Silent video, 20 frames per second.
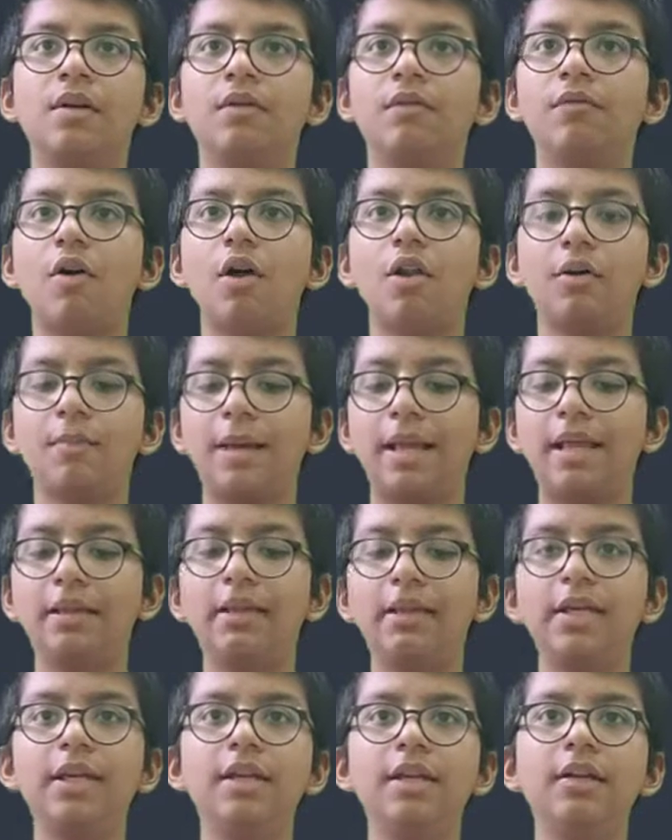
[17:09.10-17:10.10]
followed by
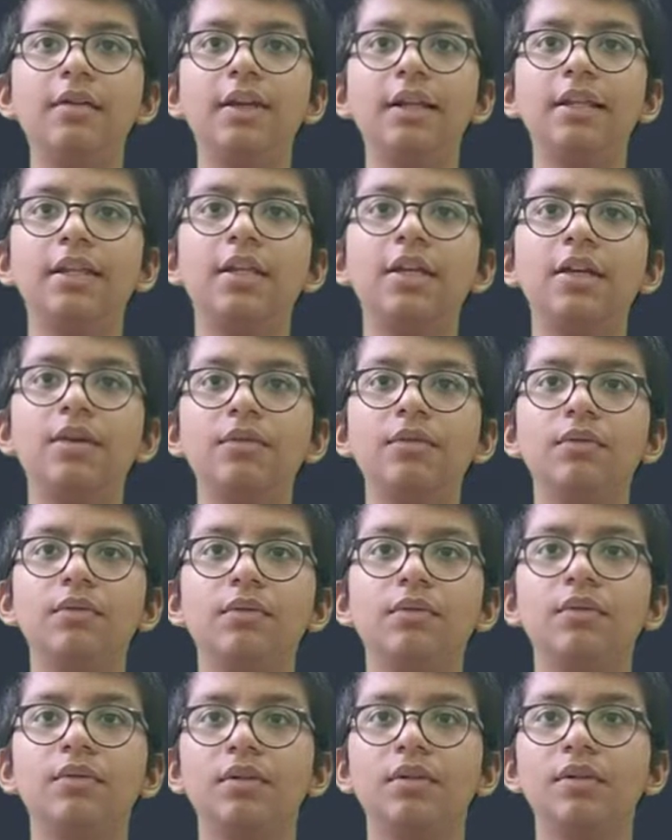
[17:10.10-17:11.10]
leaky value.
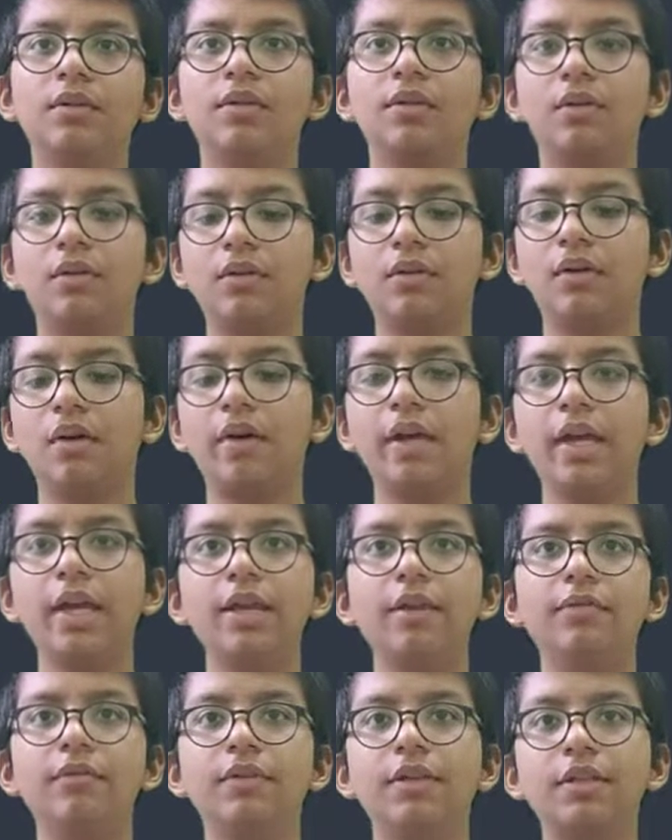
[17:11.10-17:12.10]

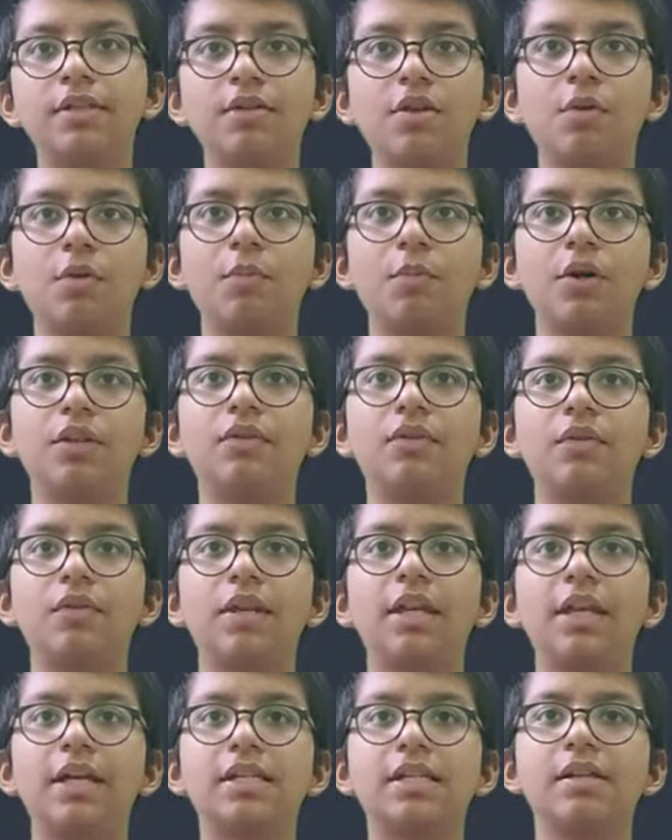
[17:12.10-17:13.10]
Okay, with 0.3
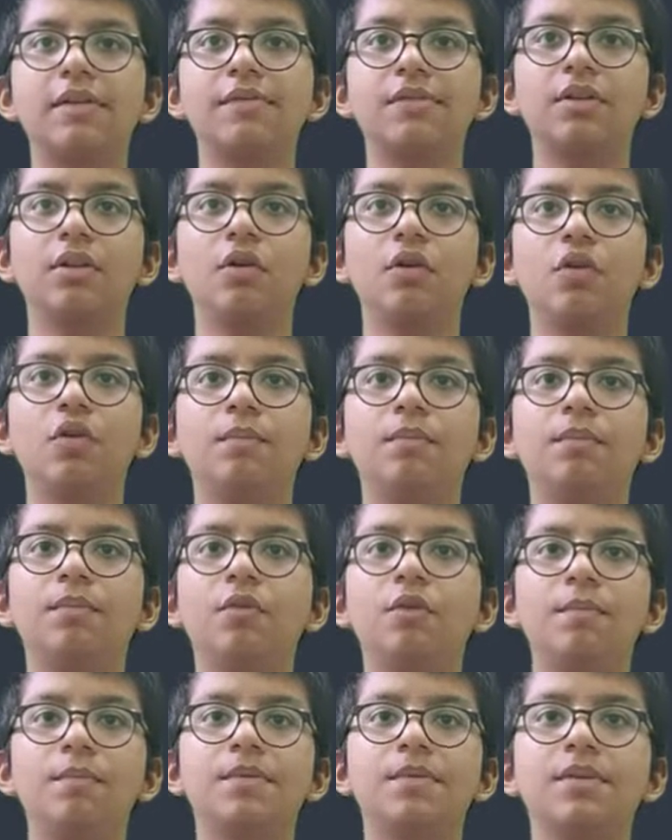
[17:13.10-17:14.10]
negative slope.
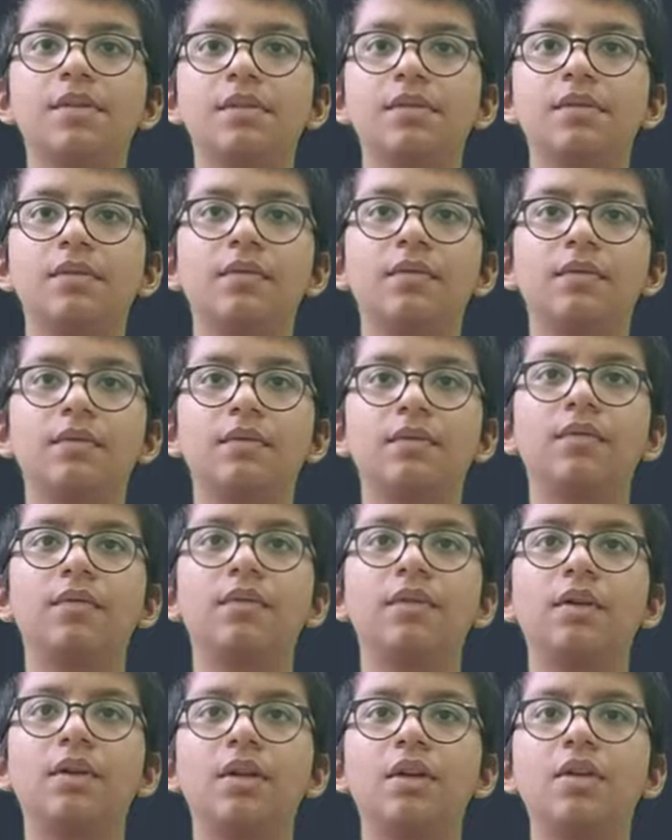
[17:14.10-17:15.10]
Oops.
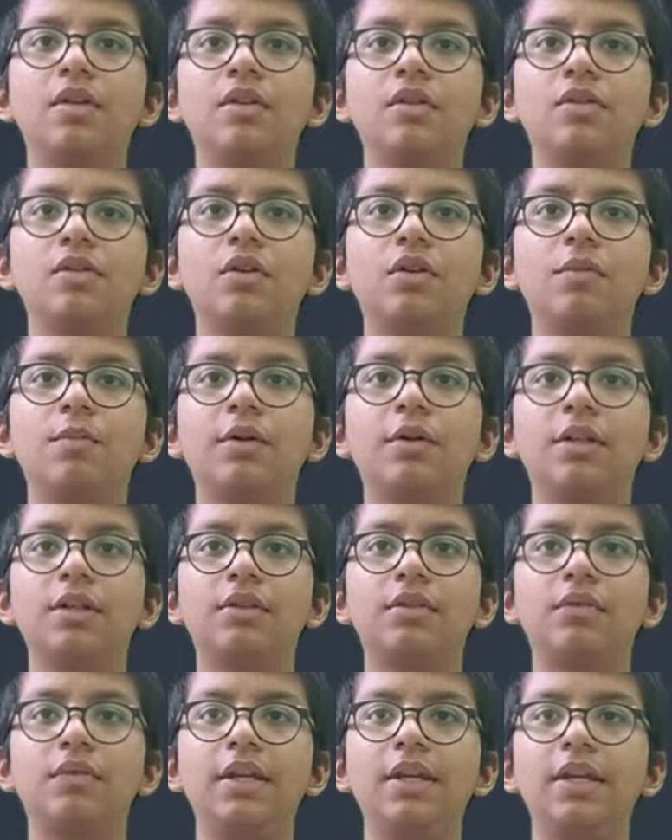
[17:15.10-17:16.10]

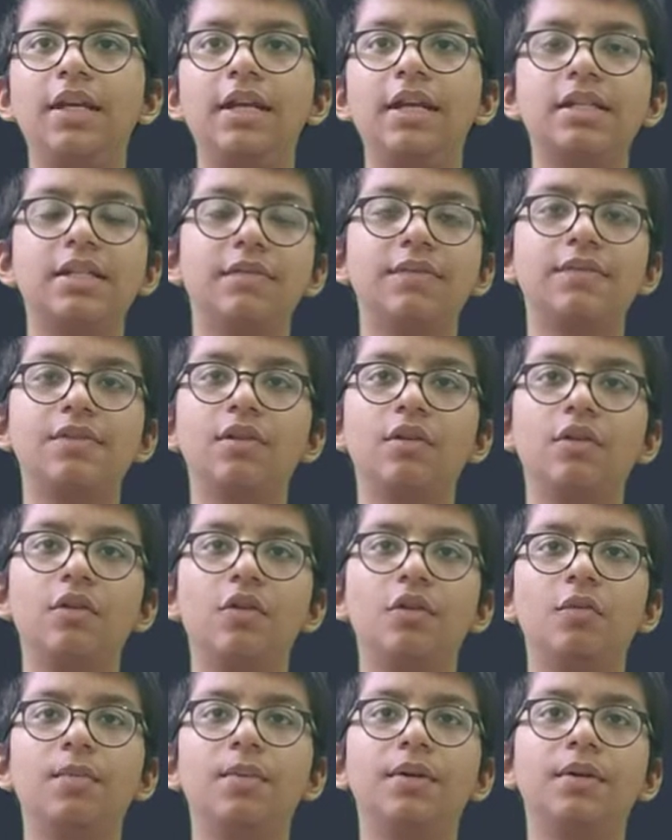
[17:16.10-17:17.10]
0.3 negative
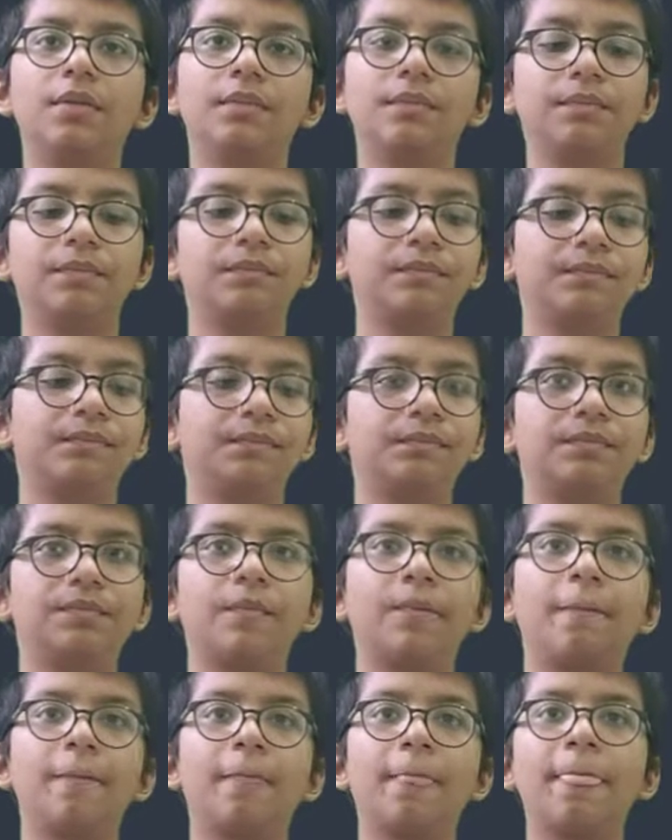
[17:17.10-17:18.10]
slope.
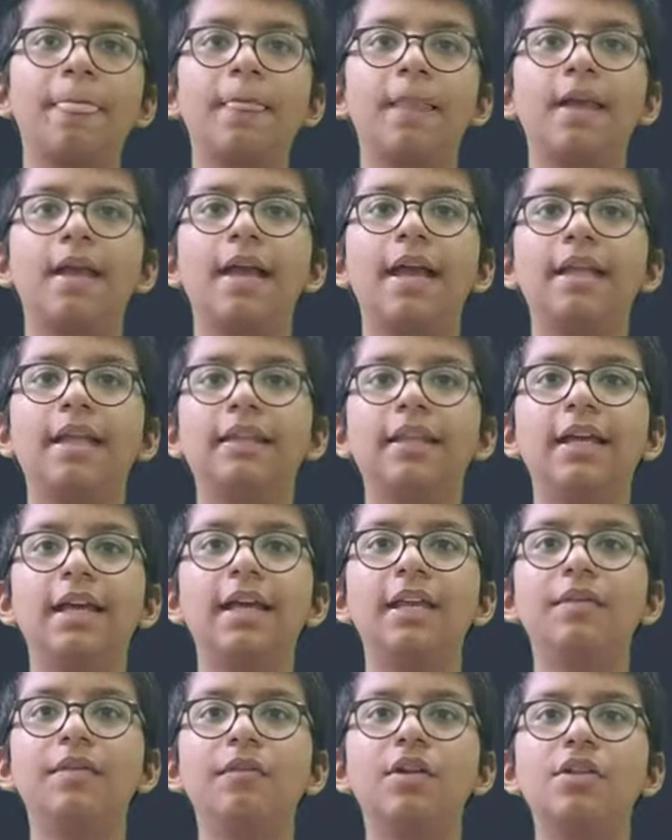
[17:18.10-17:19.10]
And
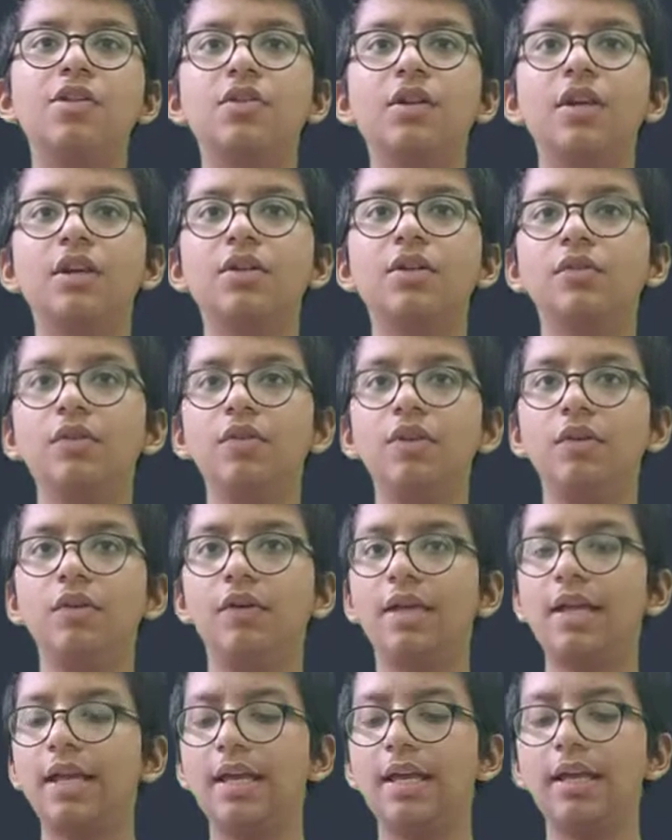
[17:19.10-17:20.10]
then what you can do, you
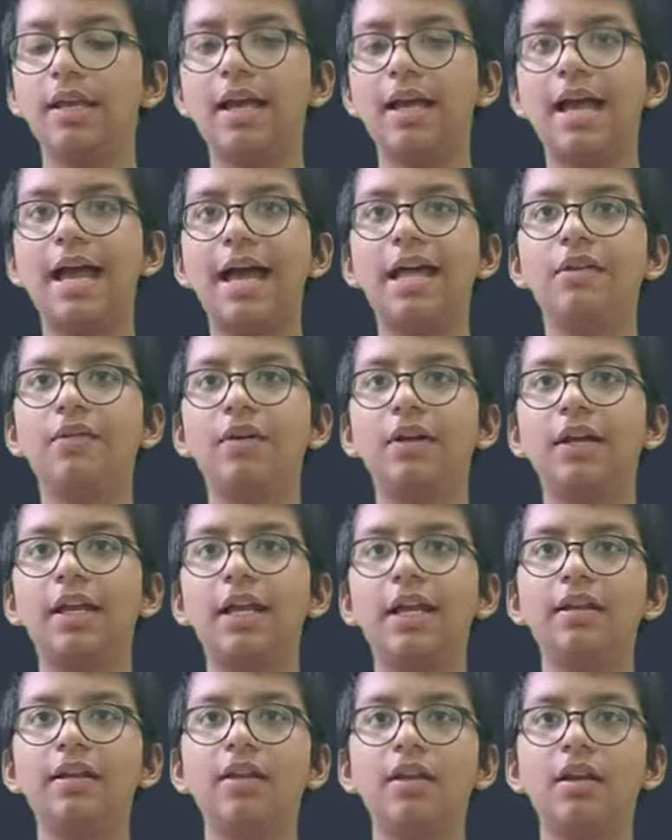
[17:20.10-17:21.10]
can add
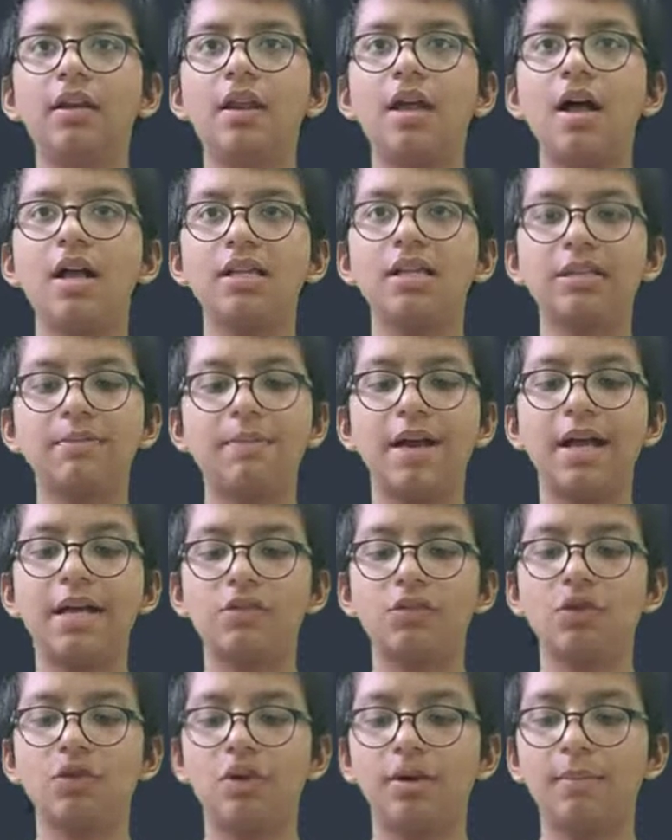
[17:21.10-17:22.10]
again the last
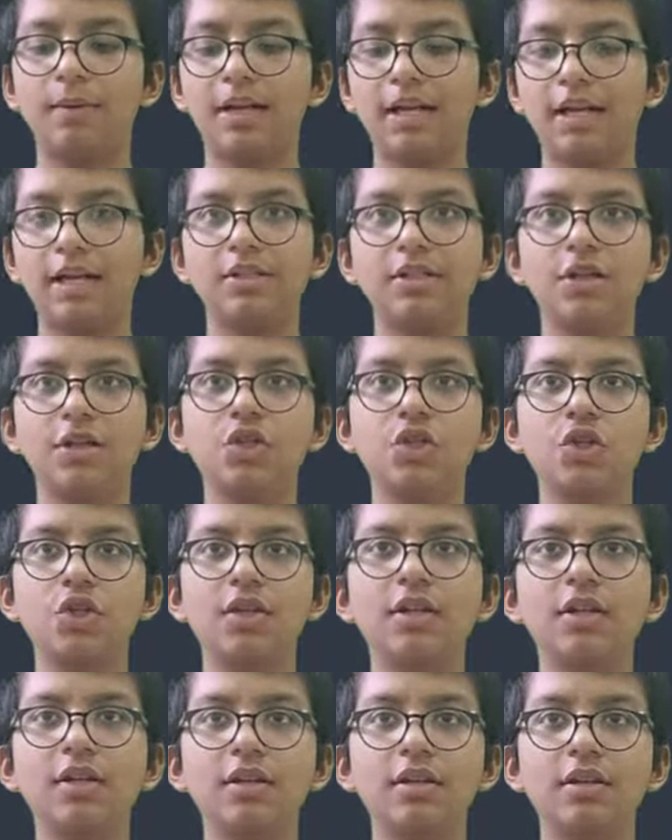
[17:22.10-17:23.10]
batch
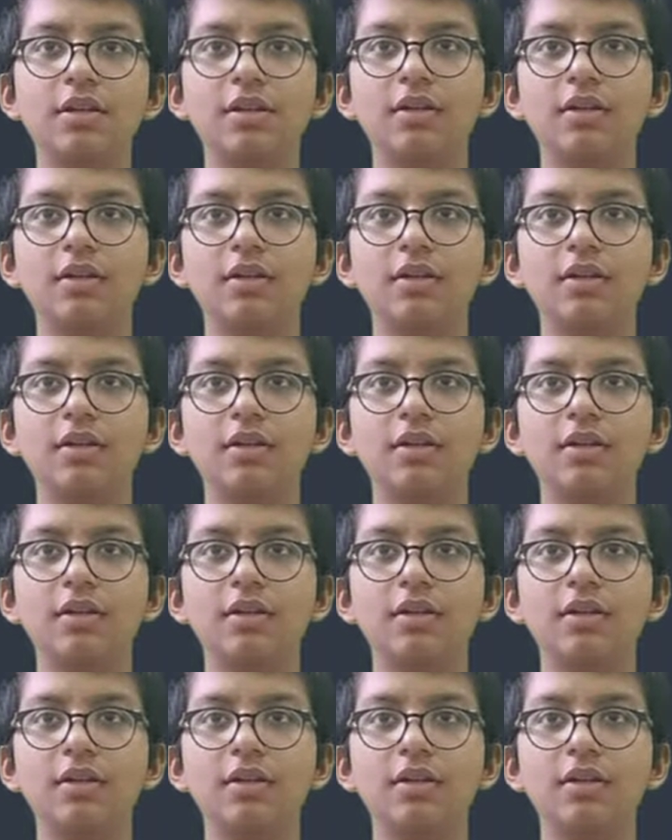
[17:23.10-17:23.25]
normalization